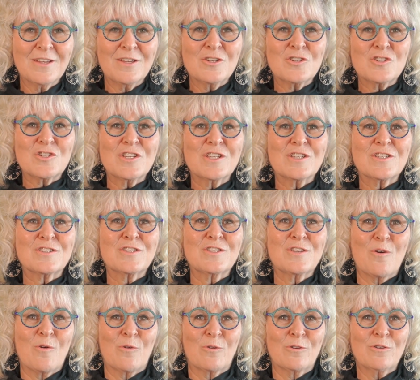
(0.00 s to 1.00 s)
She is
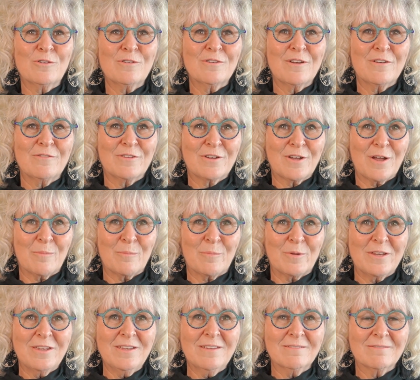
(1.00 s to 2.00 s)
the owner of a
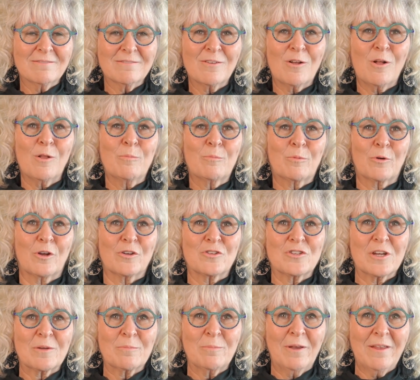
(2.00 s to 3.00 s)
company called
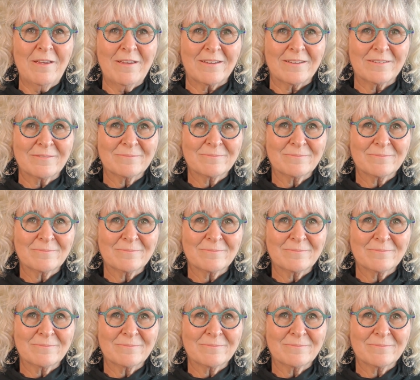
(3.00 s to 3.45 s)
Project Play,